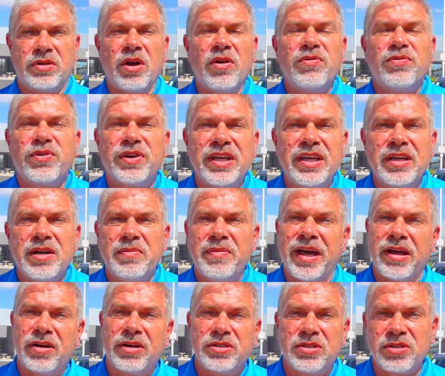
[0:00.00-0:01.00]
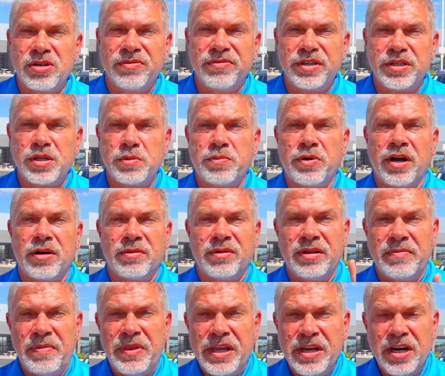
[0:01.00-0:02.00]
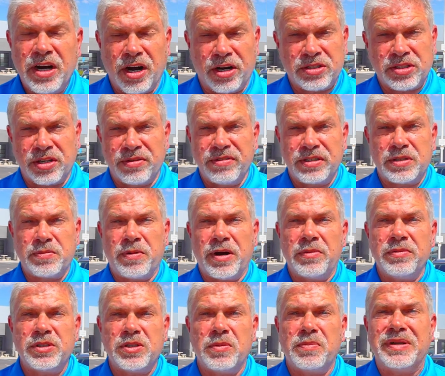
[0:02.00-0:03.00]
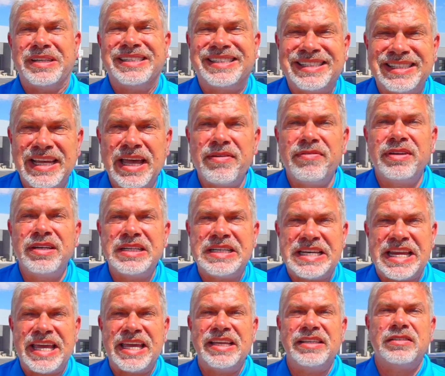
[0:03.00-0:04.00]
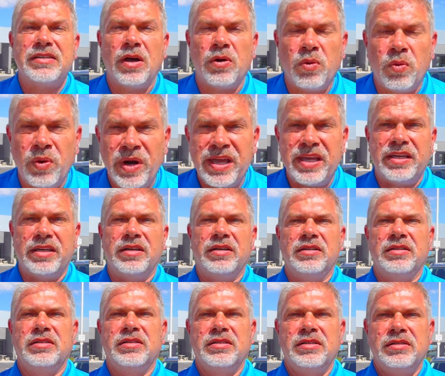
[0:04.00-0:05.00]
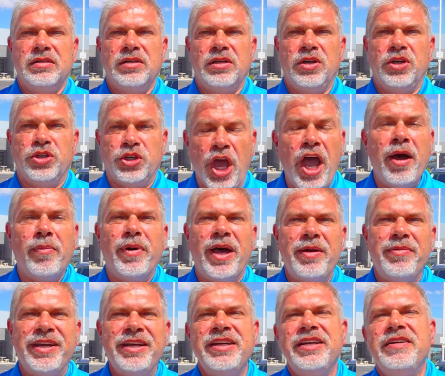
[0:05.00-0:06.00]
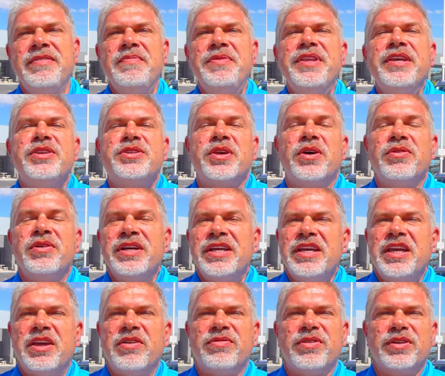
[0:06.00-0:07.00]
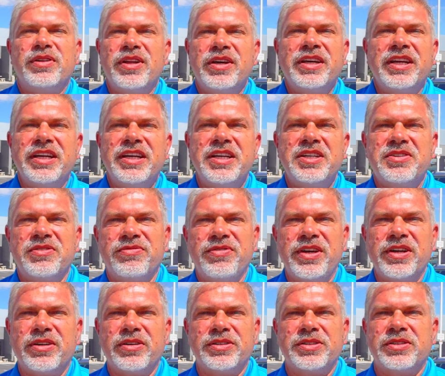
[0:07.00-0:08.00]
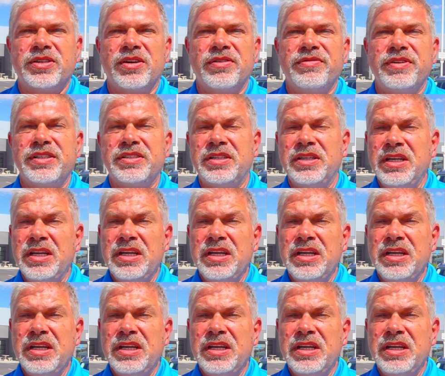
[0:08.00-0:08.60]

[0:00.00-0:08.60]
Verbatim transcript: don't forget about our service department. Our service department's open seven days a week. Yeah, baby. So if you're looking to get your vehicle serviced,